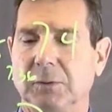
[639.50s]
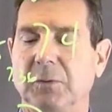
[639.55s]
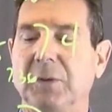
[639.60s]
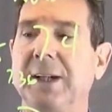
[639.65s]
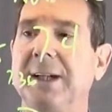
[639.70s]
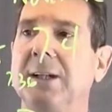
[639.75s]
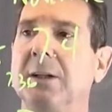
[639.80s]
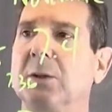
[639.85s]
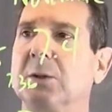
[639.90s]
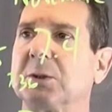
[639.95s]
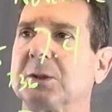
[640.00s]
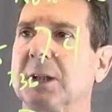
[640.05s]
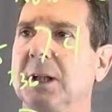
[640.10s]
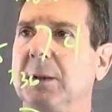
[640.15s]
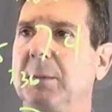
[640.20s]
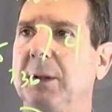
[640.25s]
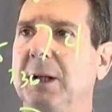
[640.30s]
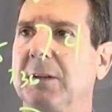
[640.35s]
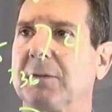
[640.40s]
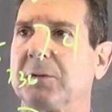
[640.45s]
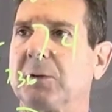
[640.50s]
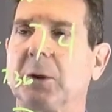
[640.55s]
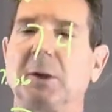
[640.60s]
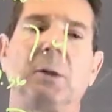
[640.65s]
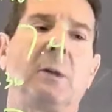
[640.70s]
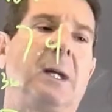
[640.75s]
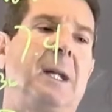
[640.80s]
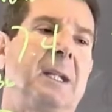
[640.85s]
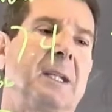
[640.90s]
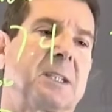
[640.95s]
videos that I make for
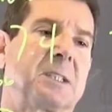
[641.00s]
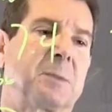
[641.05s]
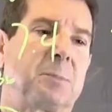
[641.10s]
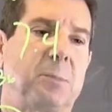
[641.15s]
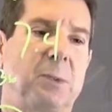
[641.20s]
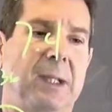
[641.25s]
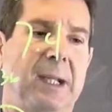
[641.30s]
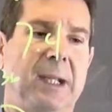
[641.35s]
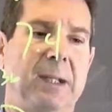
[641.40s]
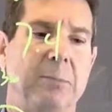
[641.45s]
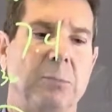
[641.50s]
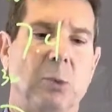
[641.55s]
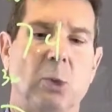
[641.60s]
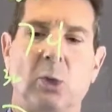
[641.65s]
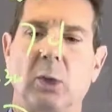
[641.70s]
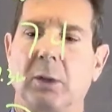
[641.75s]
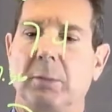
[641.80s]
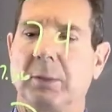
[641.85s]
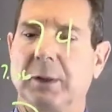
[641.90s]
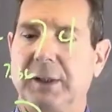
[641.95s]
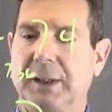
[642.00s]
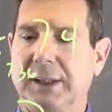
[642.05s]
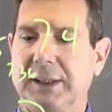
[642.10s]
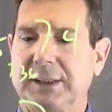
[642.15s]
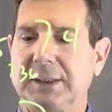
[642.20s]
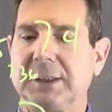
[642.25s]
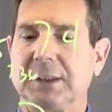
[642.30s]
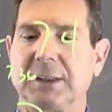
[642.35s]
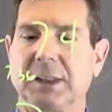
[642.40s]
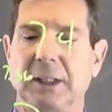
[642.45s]
you, I'll explain more, but
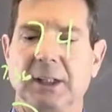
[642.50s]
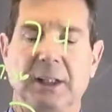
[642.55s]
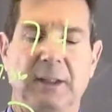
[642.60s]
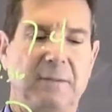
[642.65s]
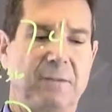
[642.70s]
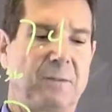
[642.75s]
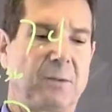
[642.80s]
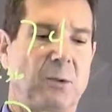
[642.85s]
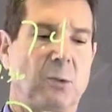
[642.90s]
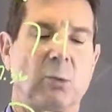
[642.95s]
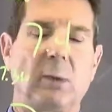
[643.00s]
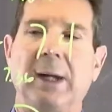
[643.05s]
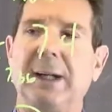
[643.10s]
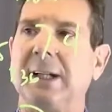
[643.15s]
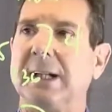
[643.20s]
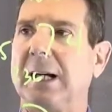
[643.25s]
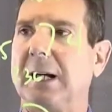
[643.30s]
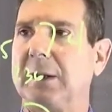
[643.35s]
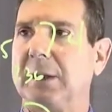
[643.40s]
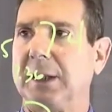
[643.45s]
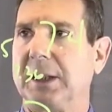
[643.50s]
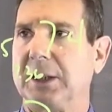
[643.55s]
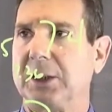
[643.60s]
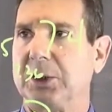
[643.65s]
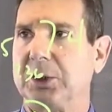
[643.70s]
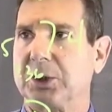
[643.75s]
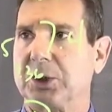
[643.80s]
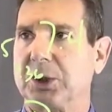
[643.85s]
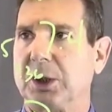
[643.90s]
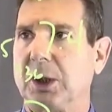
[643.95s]
this is enough for right now to get
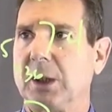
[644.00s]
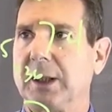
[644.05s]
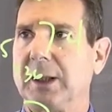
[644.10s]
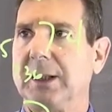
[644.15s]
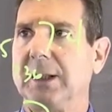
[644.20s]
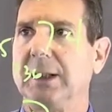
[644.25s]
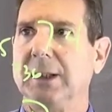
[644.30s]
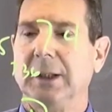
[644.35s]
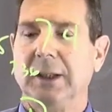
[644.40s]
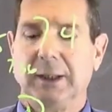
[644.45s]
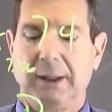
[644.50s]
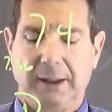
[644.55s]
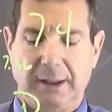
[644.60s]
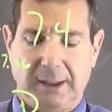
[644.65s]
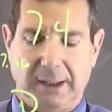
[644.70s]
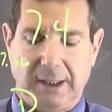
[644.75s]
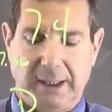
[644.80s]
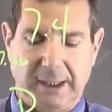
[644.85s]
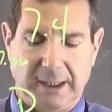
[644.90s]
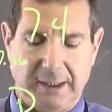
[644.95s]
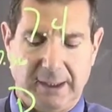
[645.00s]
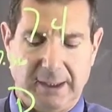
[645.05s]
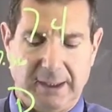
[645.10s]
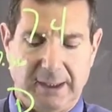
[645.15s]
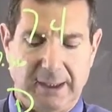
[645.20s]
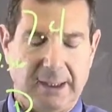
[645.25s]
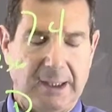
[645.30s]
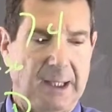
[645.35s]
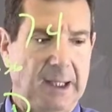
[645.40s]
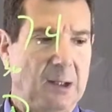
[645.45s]
you started, and
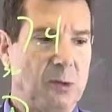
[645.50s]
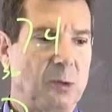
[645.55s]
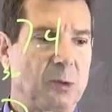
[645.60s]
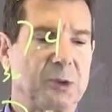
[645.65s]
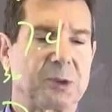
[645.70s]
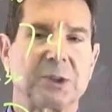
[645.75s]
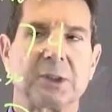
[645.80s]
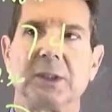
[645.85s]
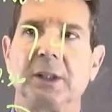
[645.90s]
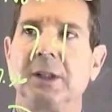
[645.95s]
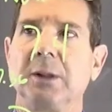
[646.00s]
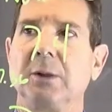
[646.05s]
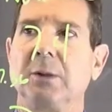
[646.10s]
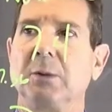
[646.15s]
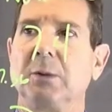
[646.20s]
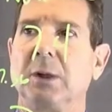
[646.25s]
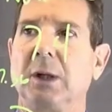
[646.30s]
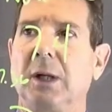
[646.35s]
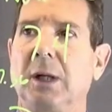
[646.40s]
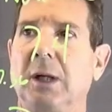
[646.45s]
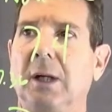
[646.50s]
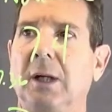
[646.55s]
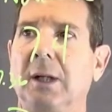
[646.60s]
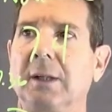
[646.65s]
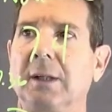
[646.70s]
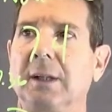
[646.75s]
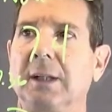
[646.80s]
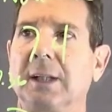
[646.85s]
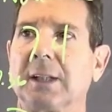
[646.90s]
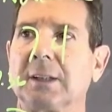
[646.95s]
then I will see you on
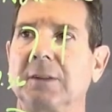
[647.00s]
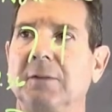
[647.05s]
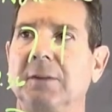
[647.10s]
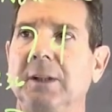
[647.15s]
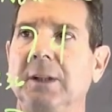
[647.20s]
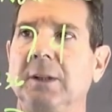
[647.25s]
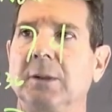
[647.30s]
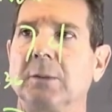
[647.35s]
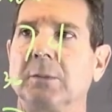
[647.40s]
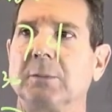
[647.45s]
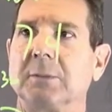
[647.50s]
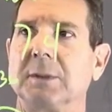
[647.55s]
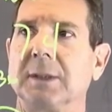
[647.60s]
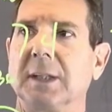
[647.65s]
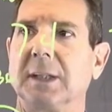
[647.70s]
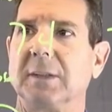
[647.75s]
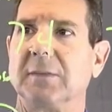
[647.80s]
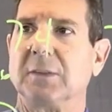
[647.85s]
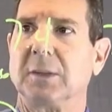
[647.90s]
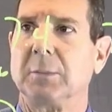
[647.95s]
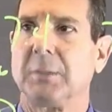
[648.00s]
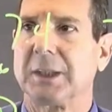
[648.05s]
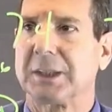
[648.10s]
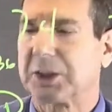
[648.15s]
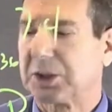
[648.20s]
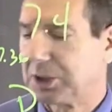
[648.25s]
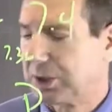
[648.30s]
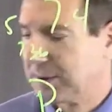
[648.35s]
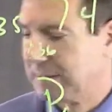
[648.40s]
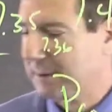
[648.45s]
the next video. Thank you very
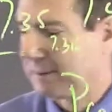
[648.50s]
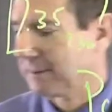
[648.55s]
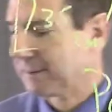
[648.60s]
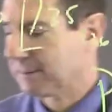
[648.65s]
much.